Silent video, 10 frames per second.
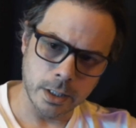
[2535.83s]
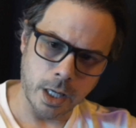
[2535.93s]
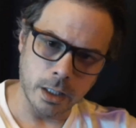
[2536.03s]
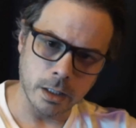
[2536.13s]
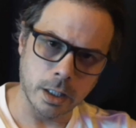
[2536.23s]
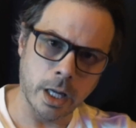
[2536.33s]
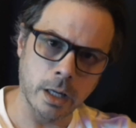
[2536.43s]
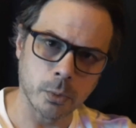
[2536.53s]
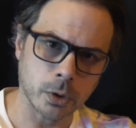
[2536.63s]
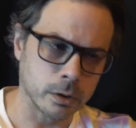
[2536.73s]
snake
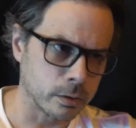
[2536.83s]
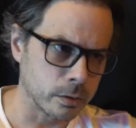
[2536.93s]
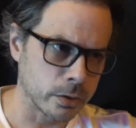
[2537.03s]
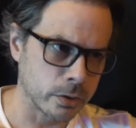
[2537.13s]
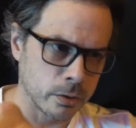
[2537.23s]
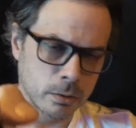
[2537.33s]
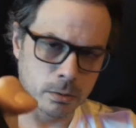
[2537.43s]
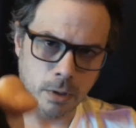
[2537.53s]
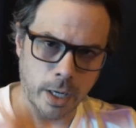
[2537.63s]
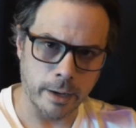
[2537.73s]
cable
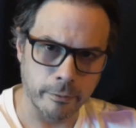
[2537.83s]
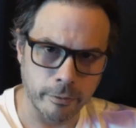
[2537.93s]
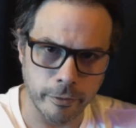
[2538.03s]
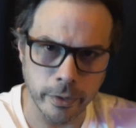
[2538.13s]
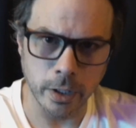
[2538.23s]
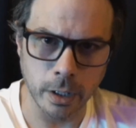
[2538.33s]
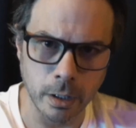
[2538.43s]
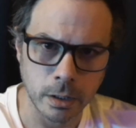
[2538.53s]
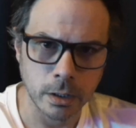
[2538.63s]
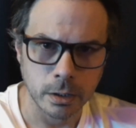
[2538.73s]
to have the